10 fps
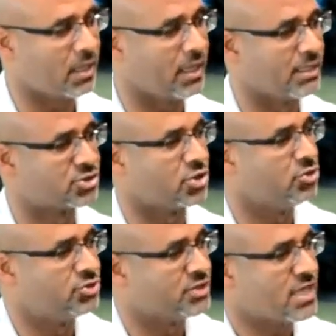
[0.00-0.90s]
And
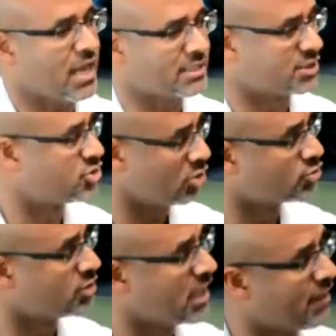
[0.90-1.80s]
so you just, as a
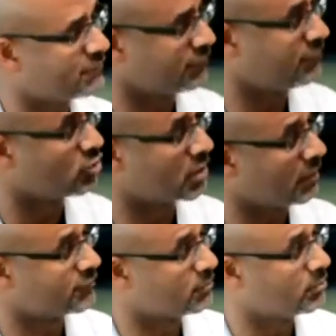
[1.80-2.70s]
surgeon, have to
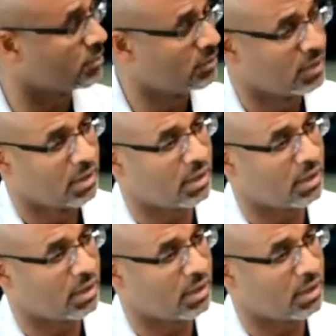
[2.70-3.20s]
feel comfortable